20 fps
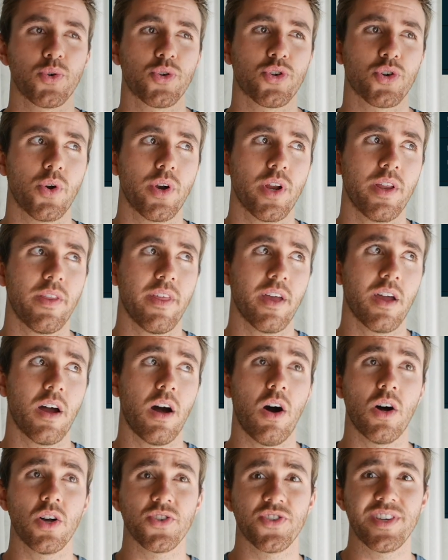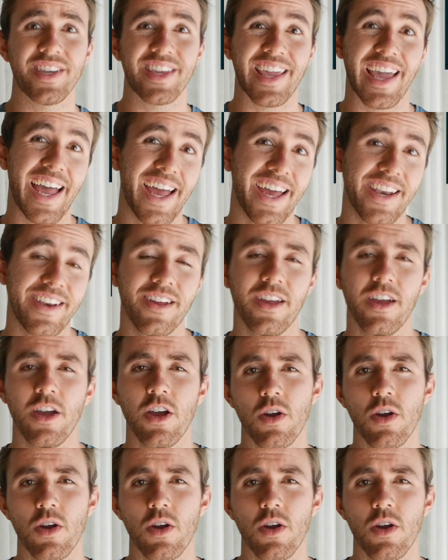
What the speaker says: shorted the Aussie CAD,